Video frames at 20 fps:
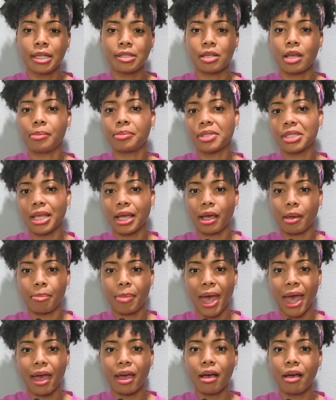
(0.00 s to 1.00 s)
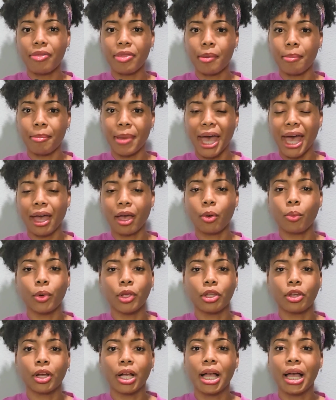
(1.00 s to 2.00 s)
It's almost like a pat on the back
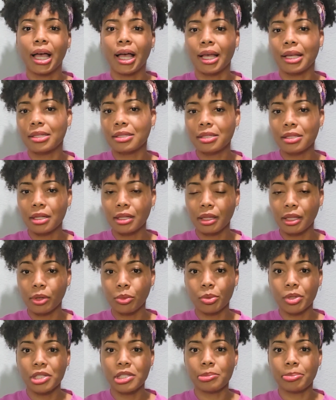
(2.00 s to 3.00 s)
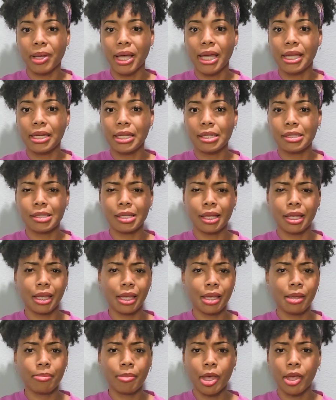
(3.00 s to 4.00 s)
when you're constantly responding to
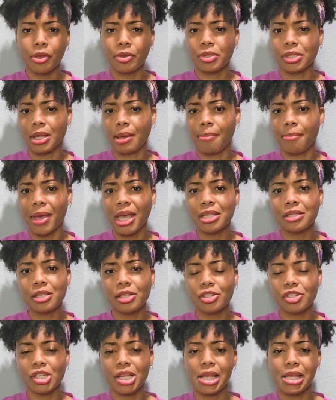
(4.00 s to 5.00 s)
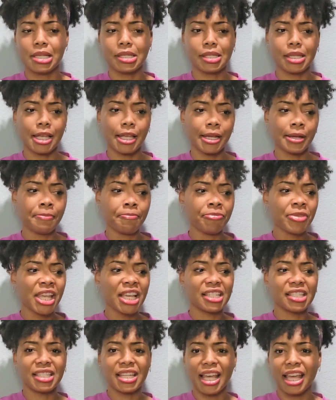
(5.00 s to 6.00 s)
emails and messages and
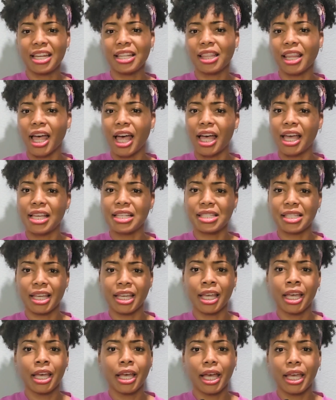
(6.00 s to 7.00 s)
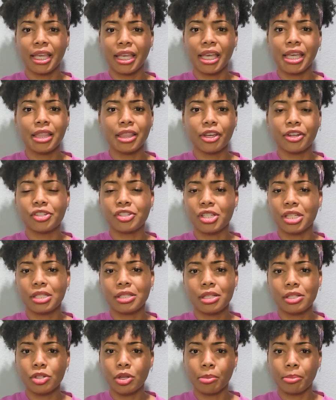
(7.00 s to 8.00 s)
deadlines. Like, again, there just
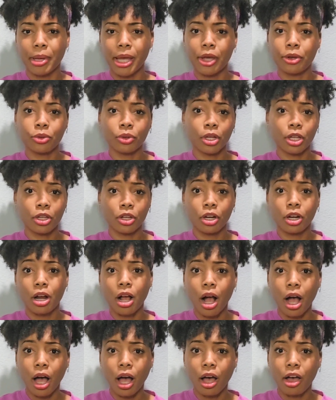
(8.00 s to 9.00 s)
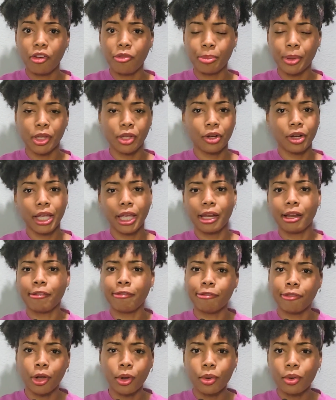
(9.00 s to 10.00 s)
is no boundary. You're off, but you're getting
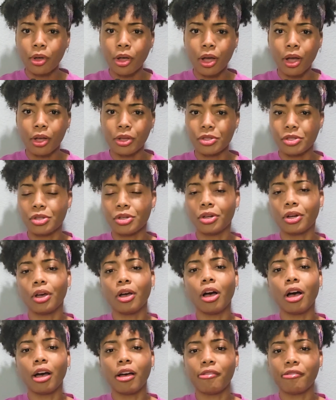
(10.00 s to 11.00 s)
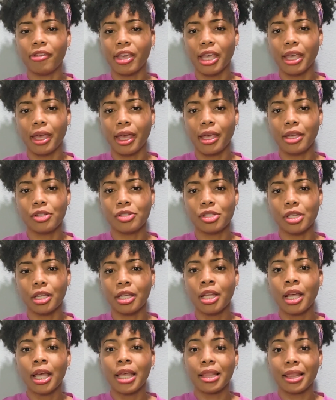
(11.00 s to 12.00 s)
phone calls, on
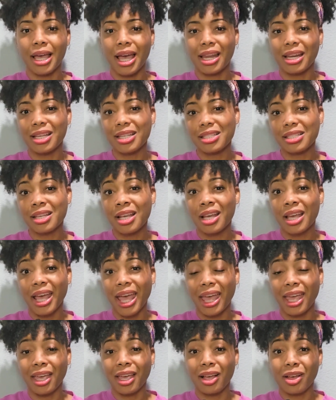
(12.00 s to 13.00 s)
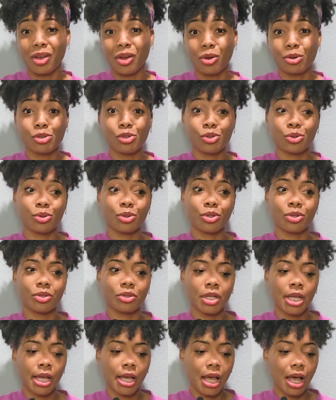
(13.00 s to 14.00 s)
vacation. That is a
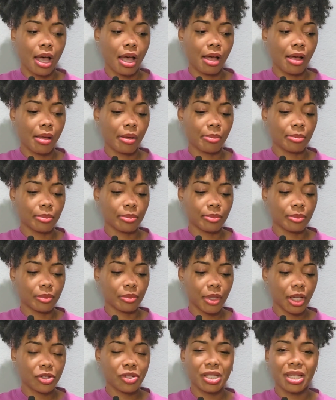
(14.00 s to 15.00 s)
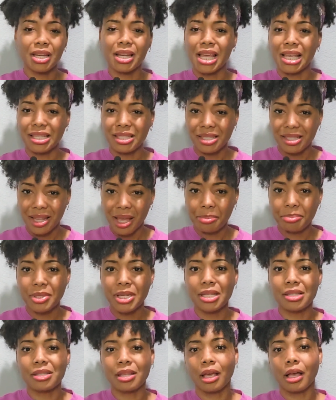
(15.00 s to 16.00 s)
cultural, there's an
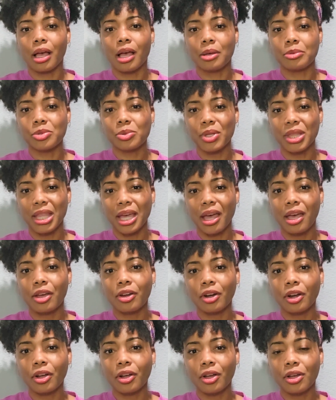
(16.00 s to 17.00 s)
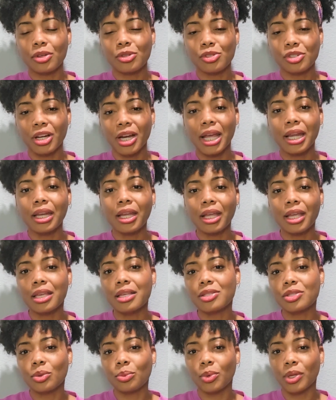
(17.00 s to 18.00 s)
acceptance that comes with that in our culture. And it
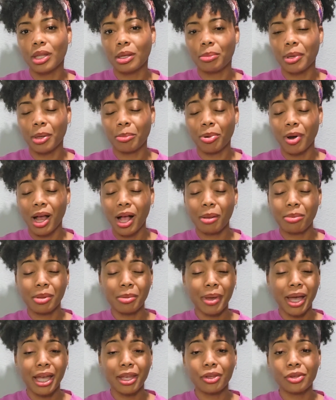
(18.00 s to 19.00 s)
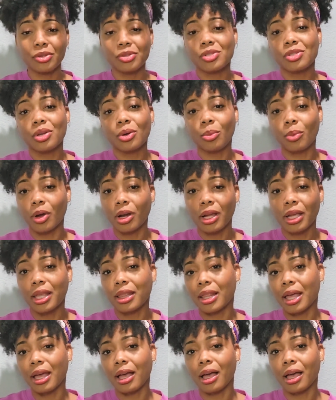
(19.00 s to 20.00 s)
is a really big problem. I used to work
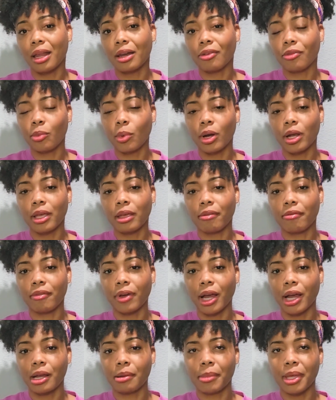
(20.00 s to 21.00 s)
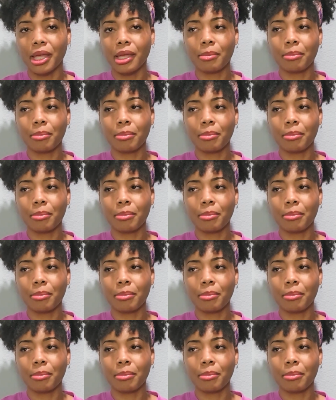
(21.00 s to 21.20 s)
in that kind of work environment.